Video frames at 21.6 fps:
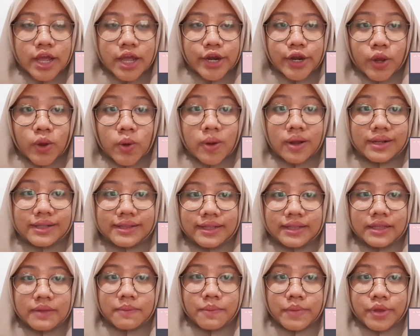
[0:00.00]
The
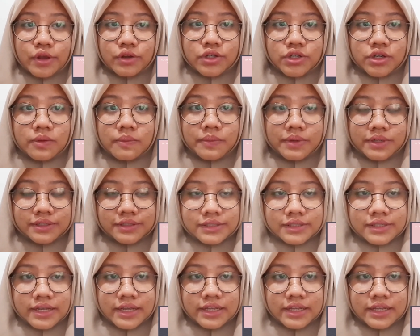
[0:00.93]
qualitative measurements